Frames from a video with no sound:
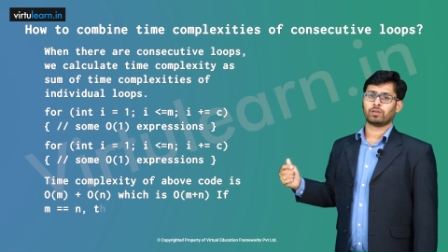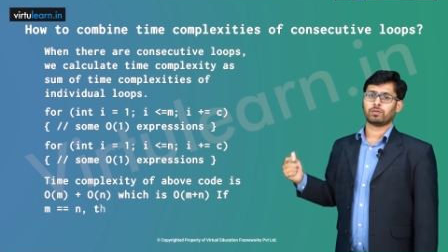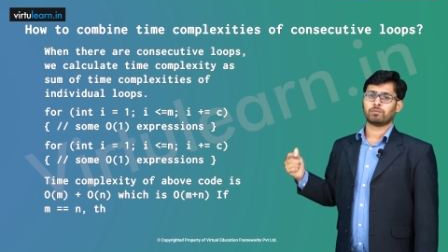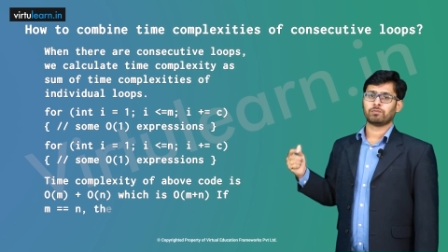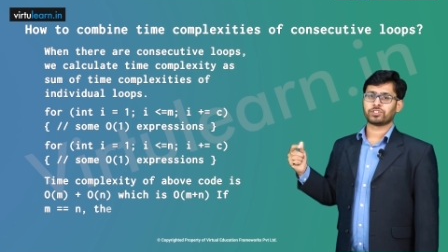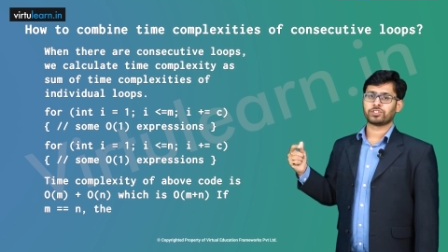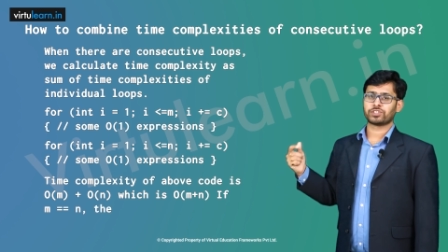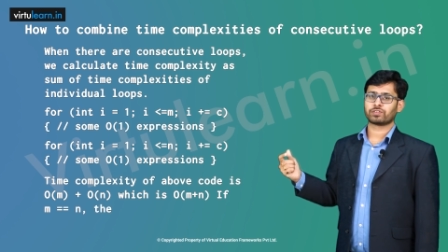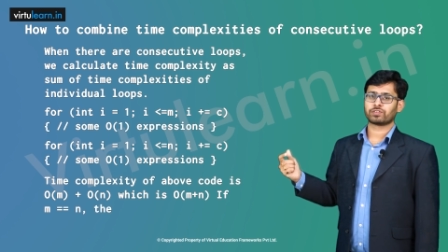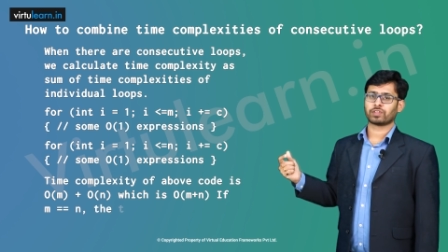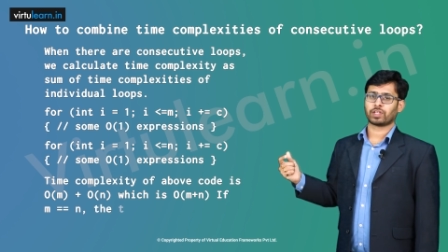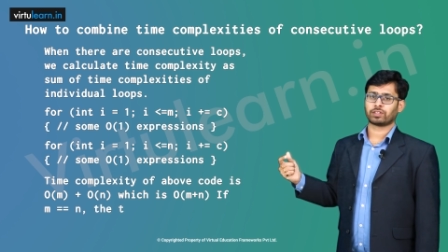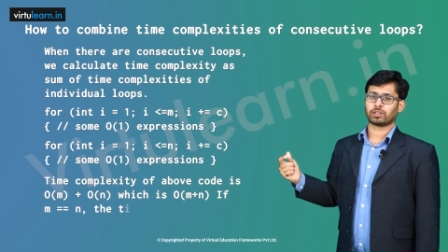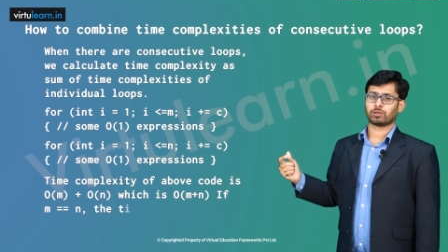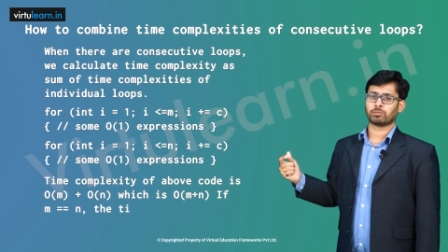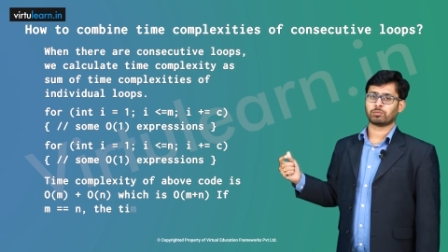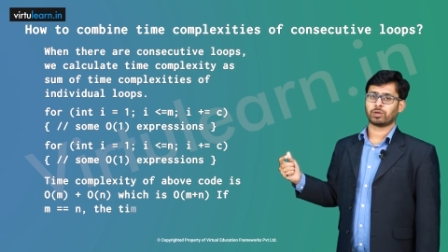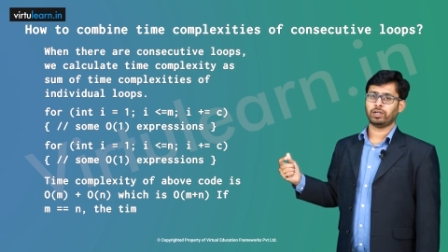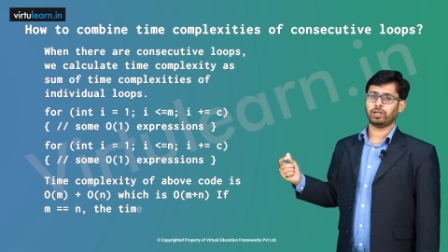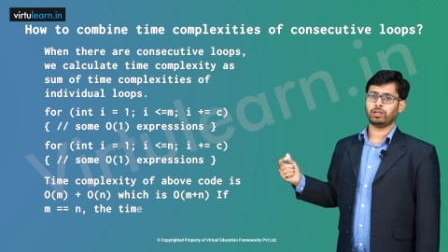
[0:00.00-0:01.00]
which is nothing
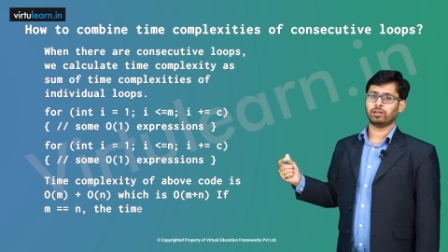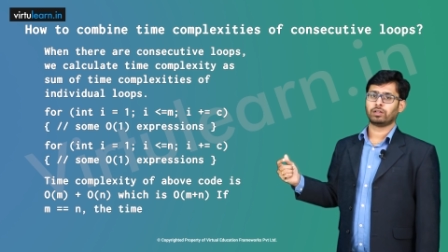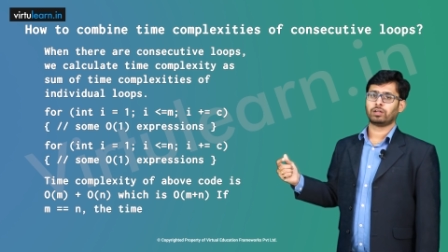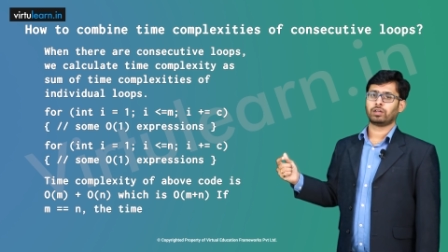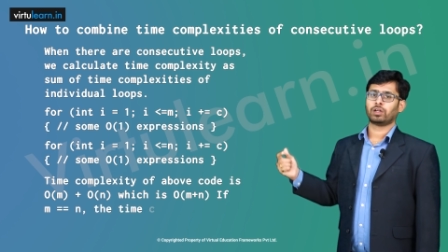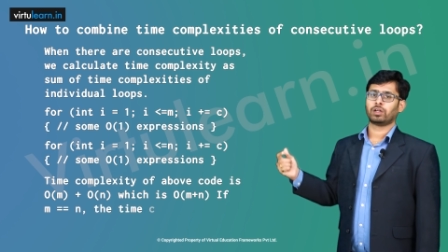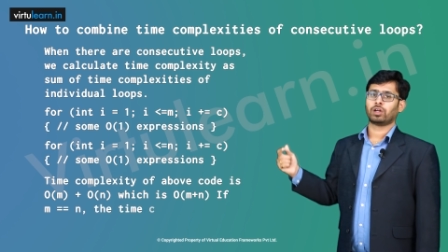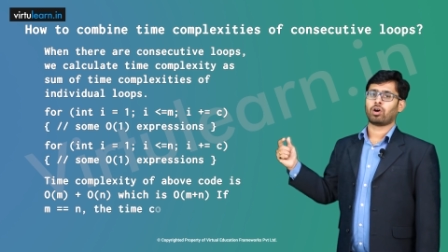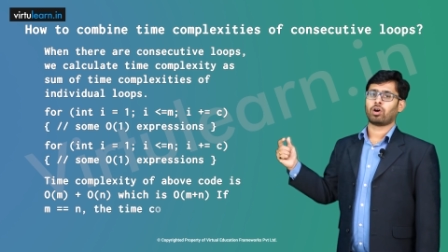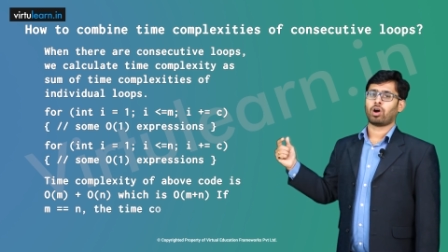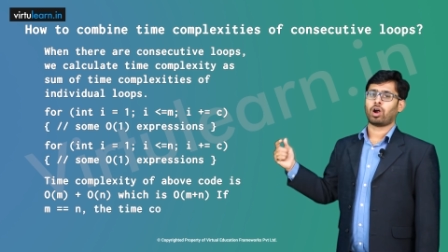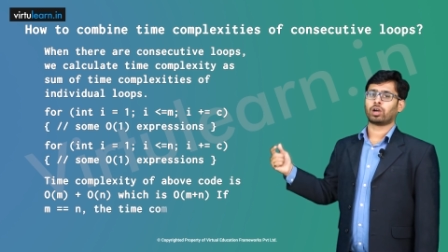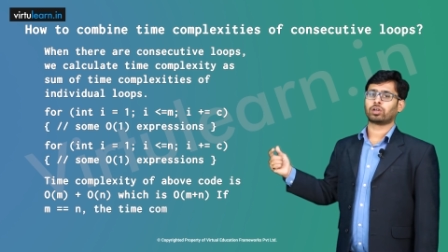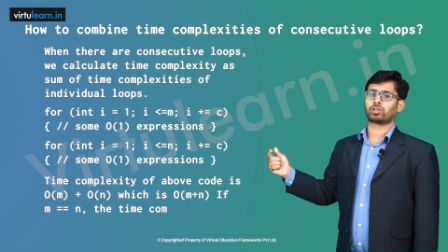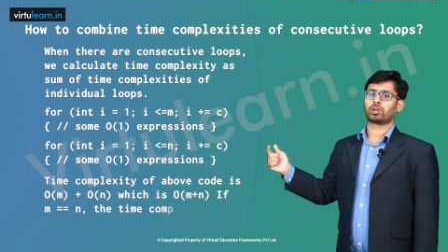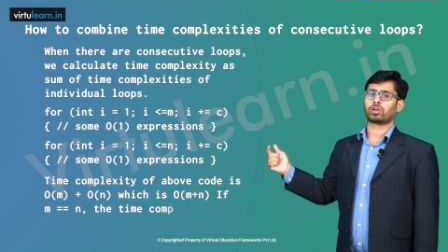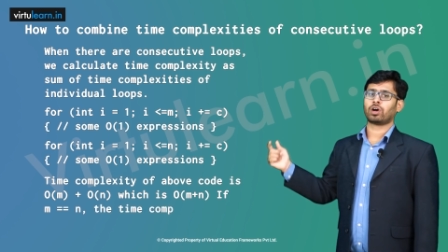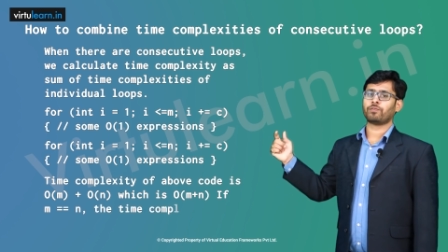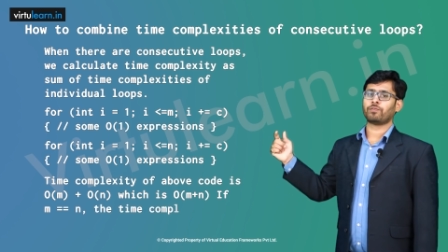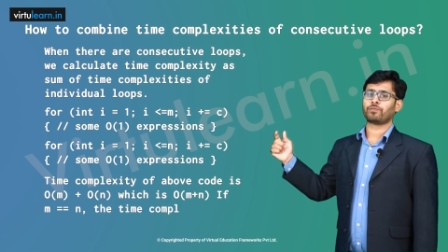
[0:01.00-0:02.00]
but
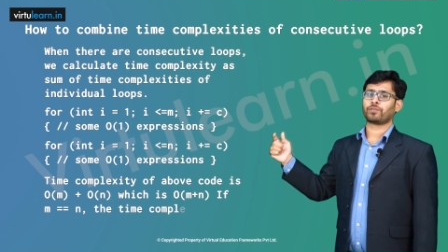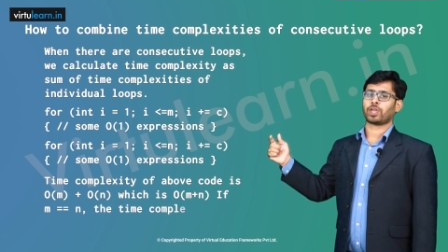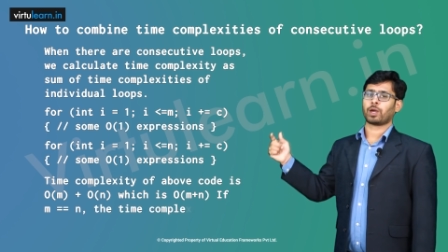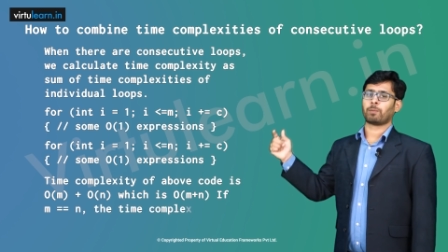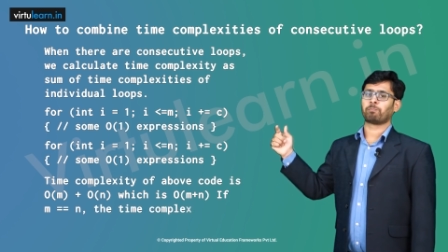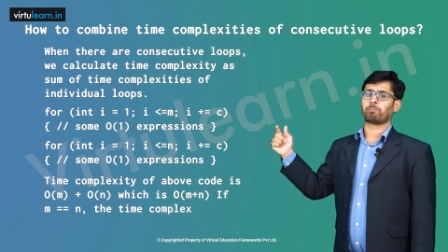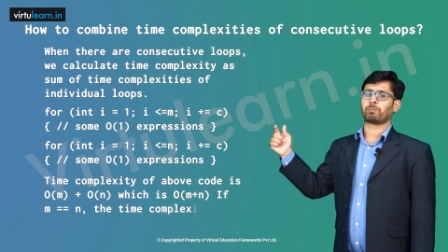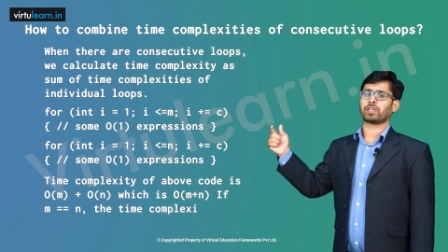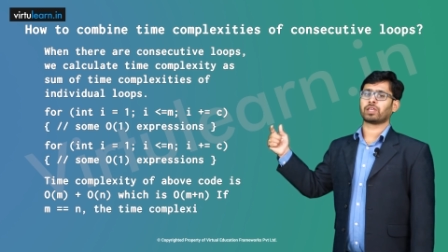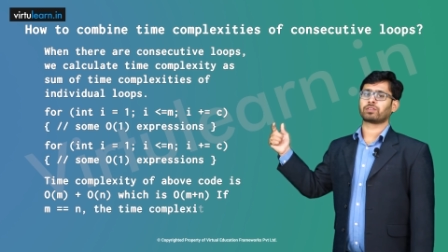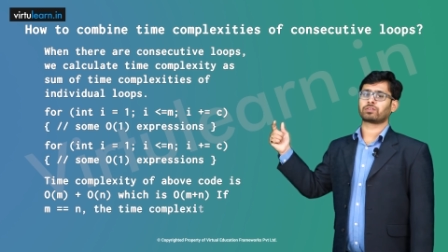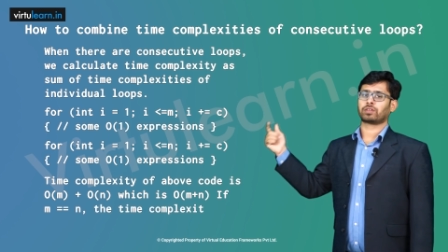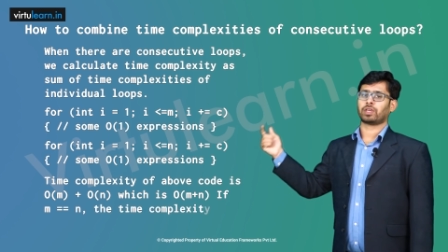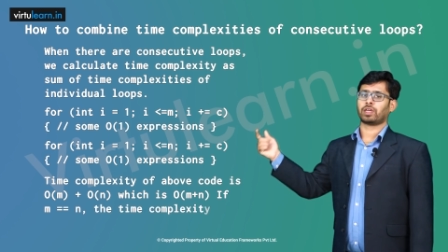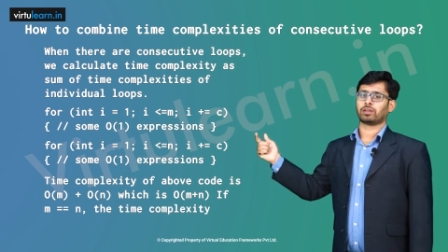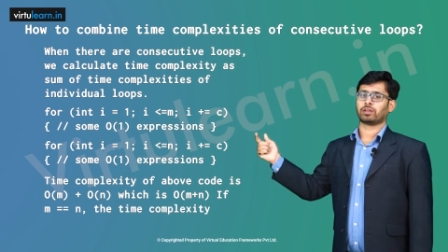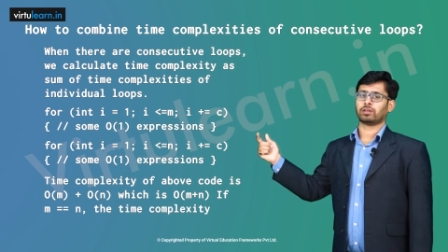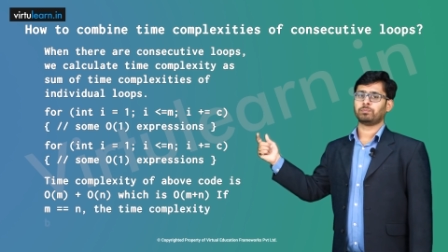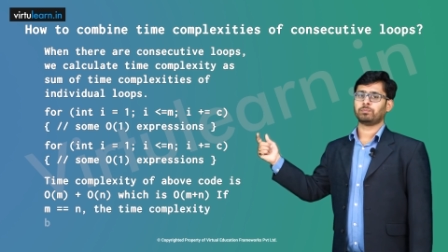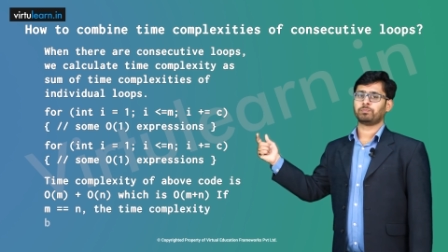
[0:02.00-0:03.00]
order of m plus n